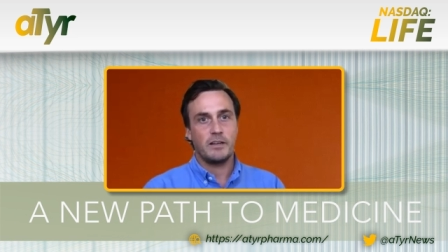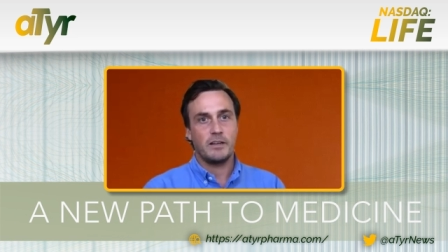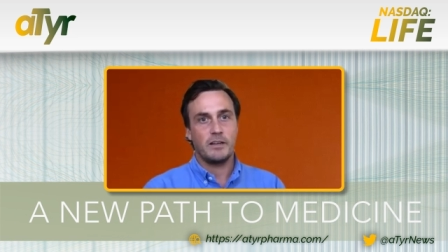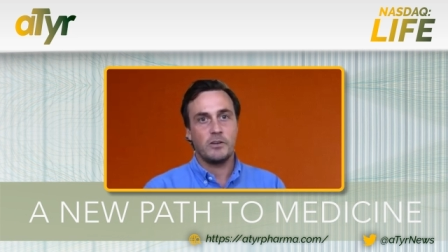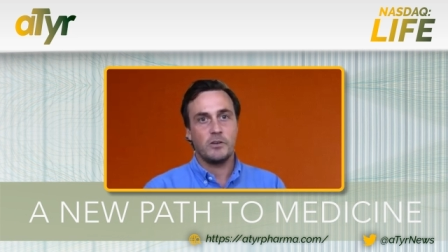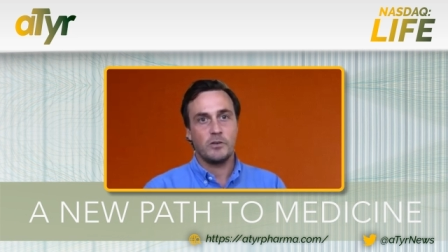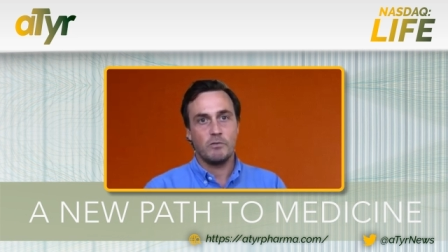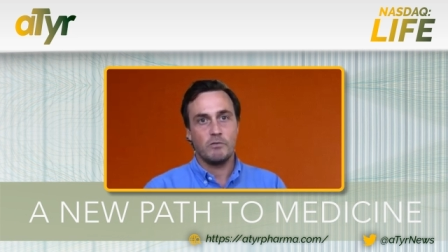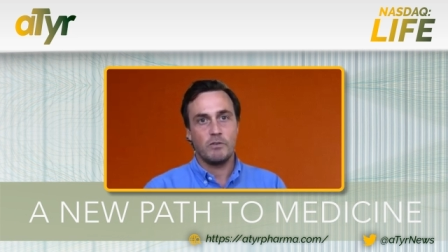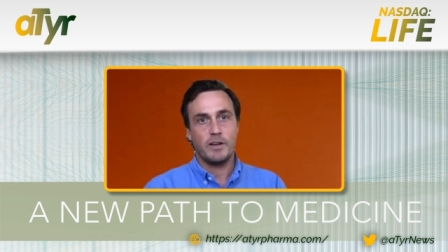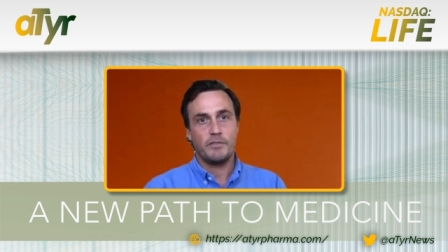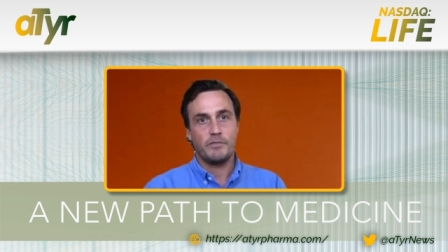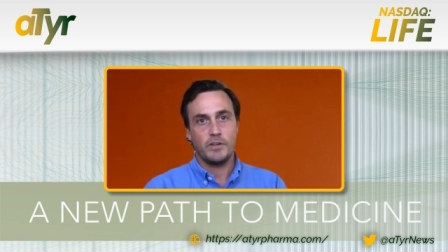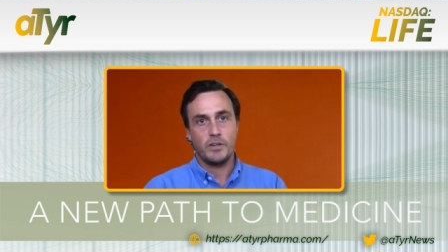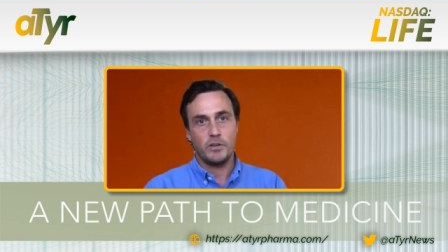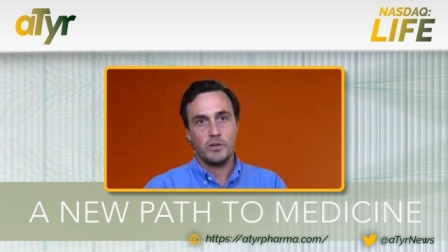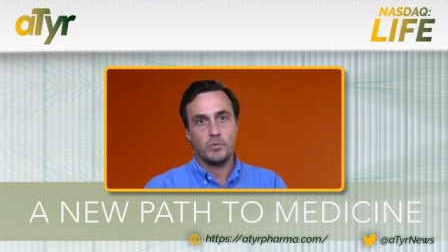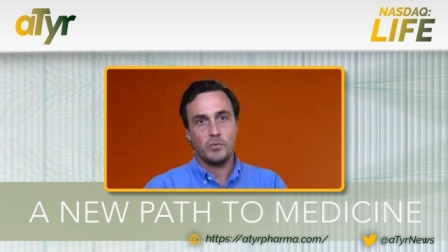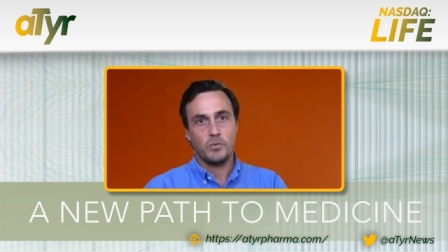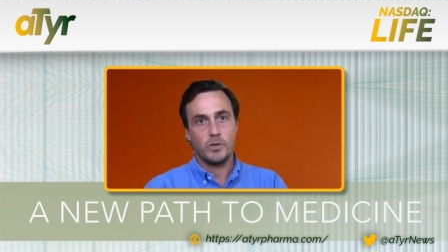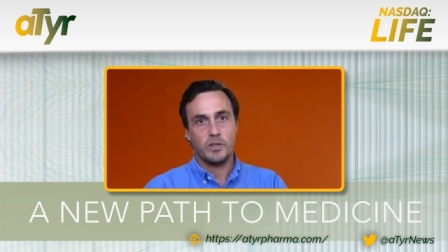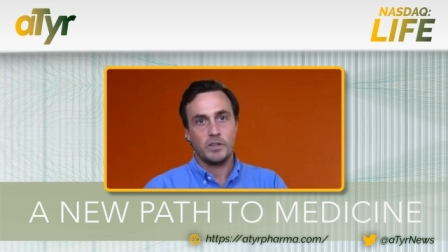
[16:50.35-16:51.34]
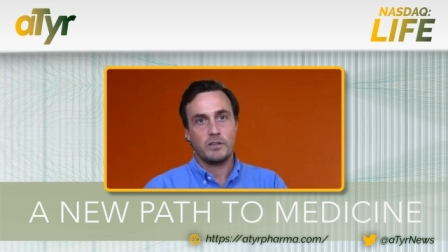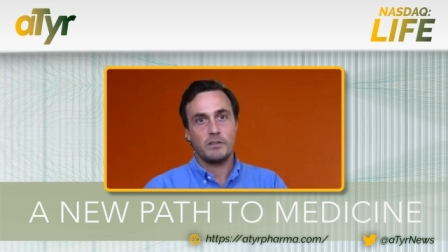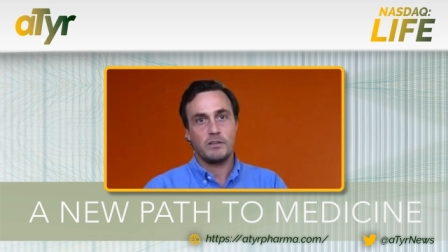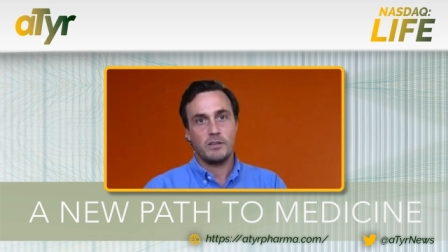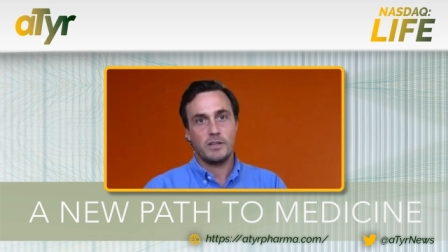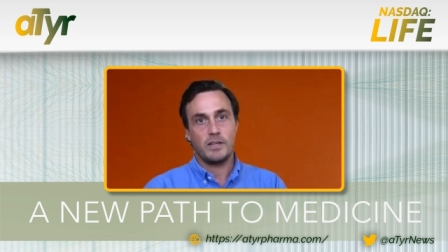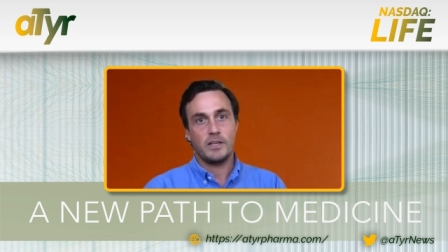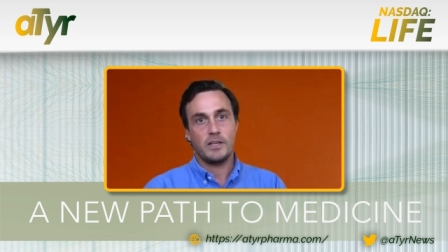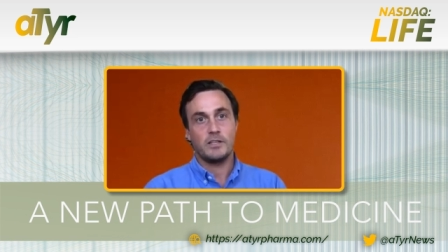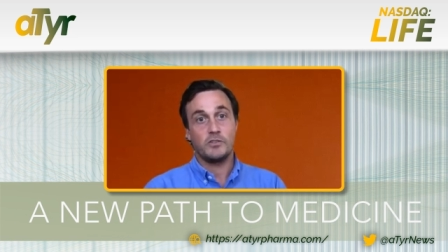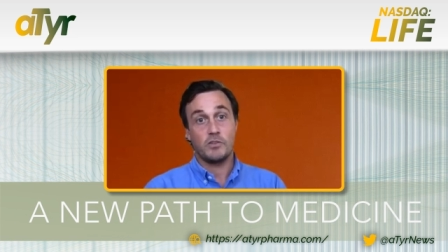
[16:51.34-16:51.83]
good revenue with
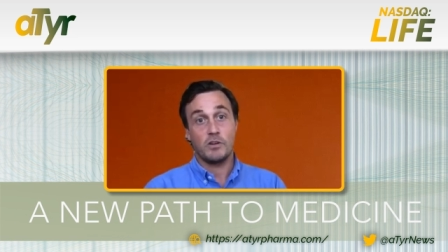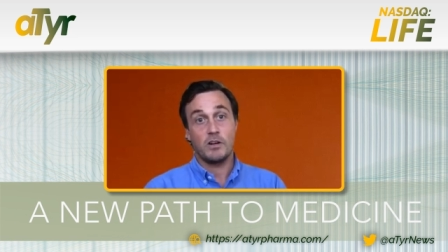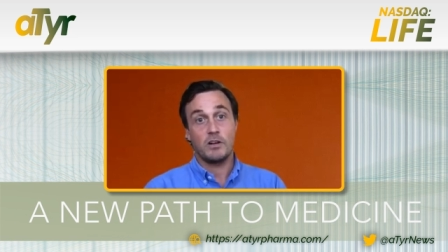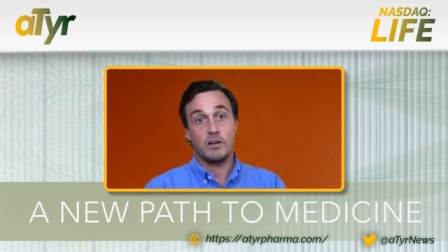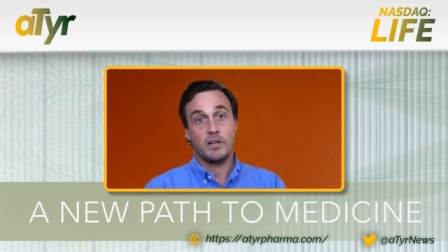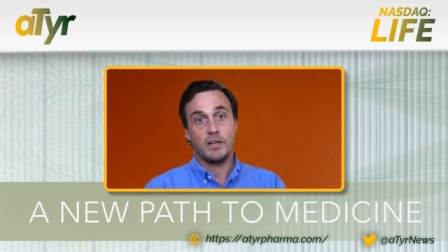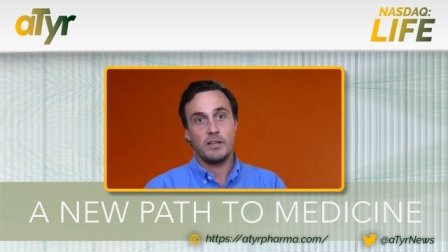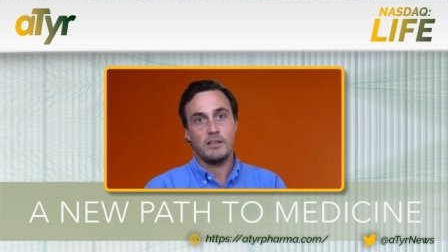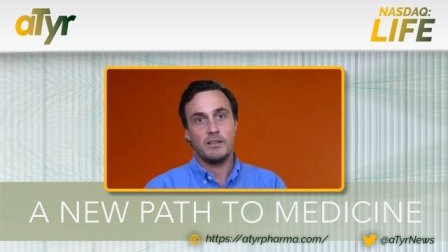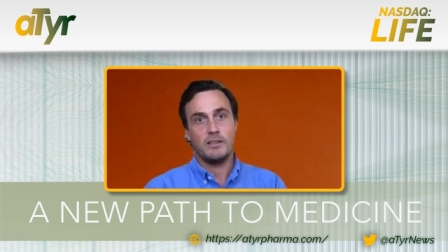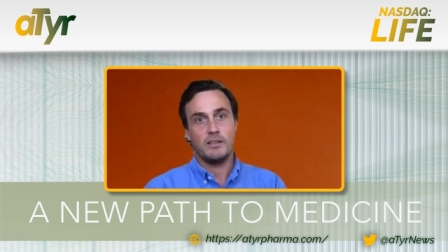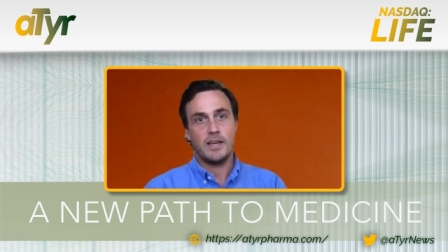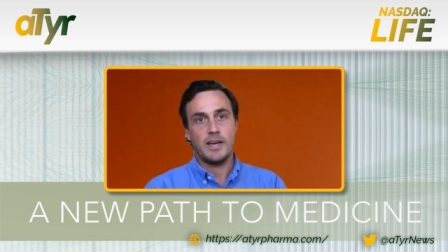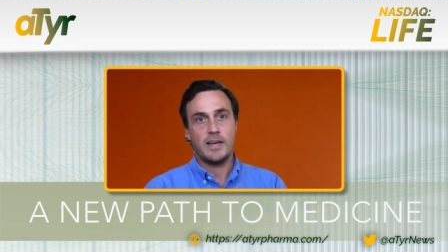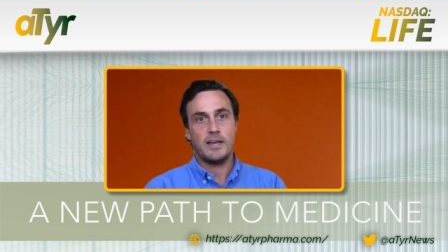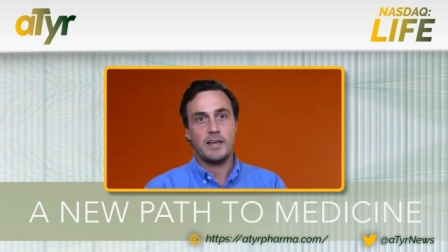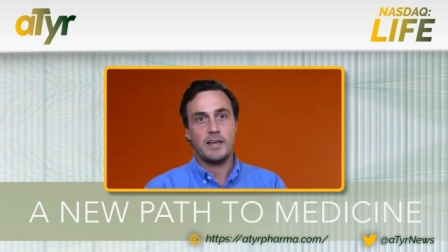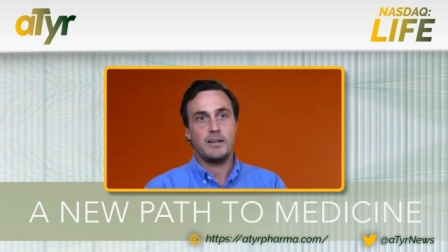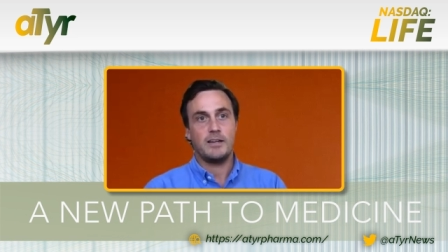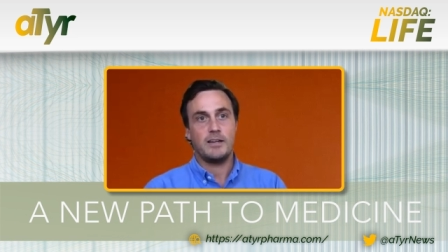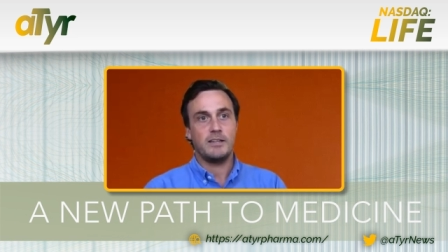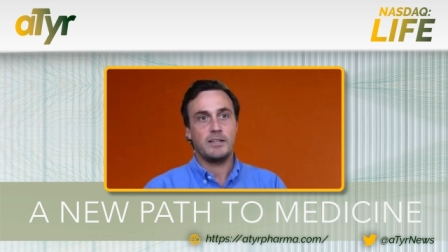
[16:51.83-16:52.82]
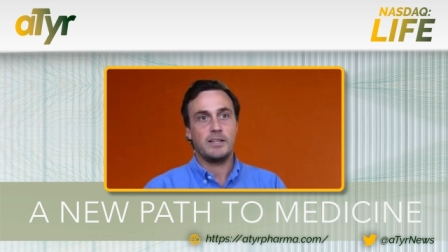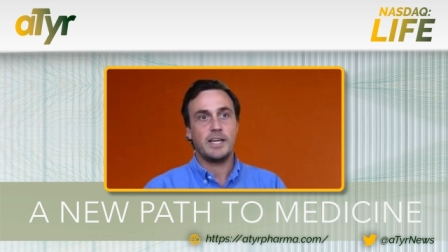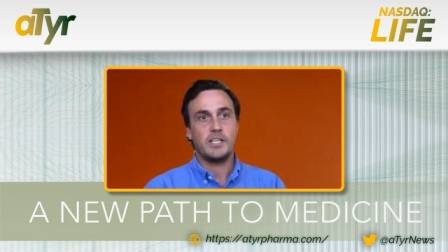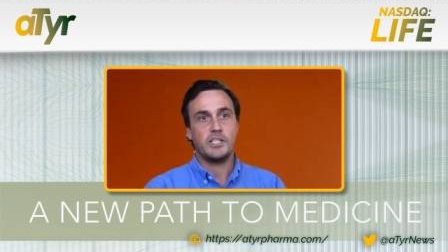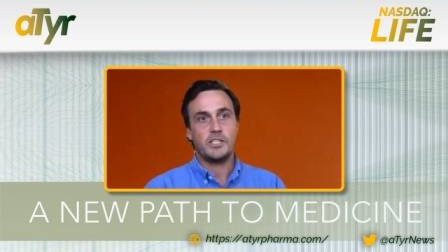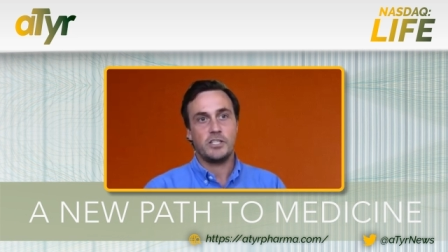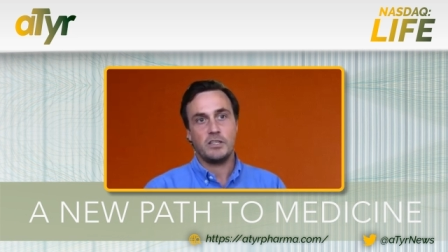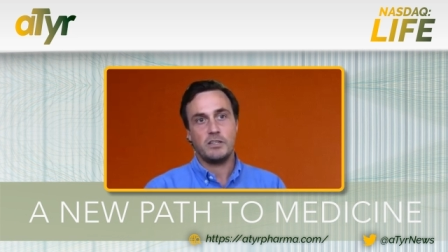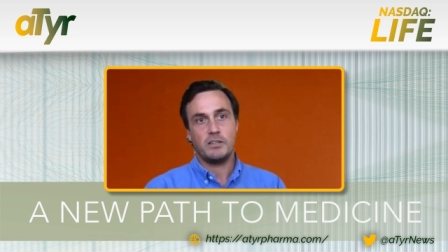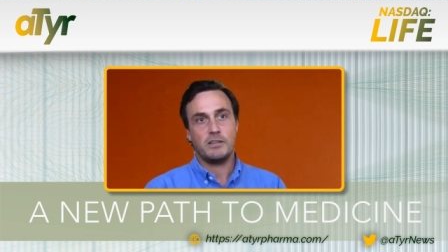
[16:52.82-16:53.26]
a drug in that indication.